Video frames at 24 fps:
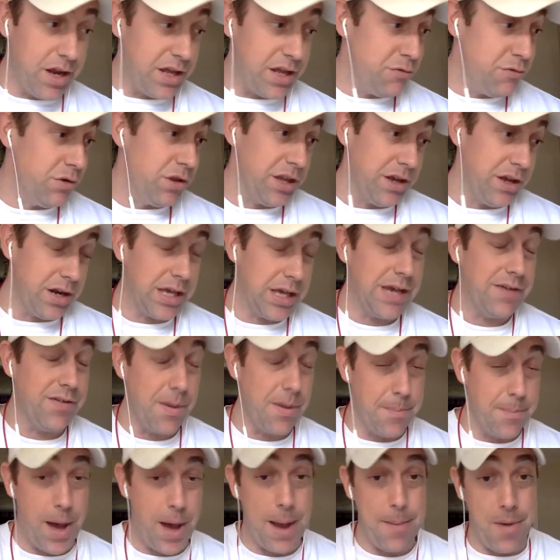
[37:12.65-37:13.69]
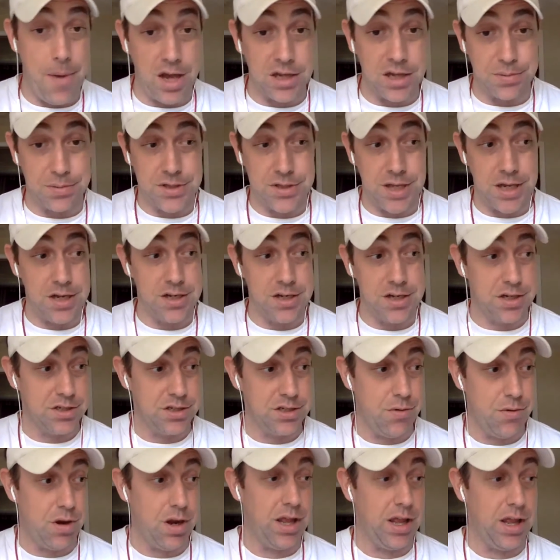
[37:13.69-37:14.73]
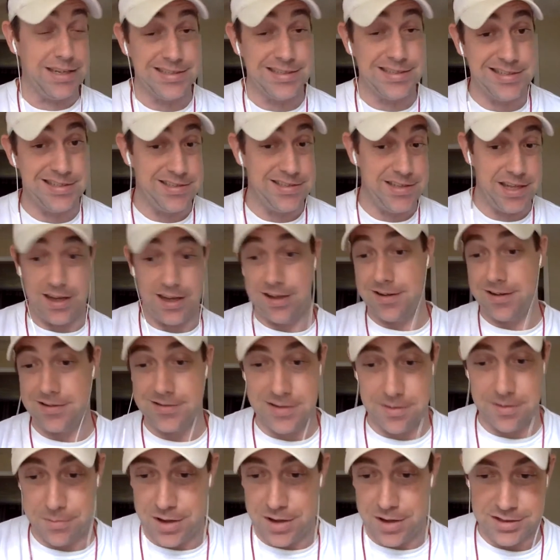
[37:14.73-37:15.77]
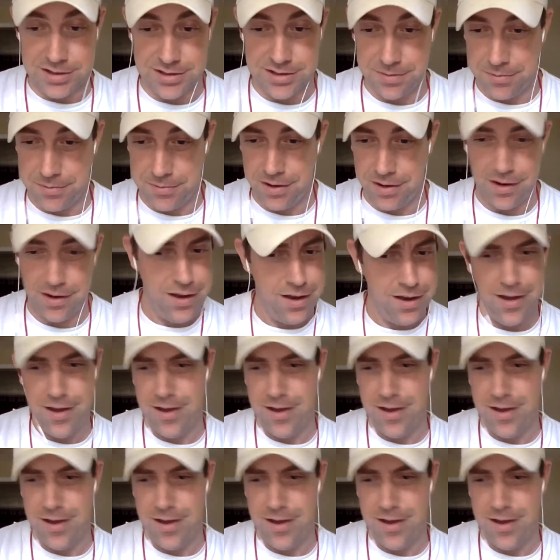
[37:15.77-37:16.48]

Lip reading: Are you really going to give up buy box percentage because you want to like stick it to some customer?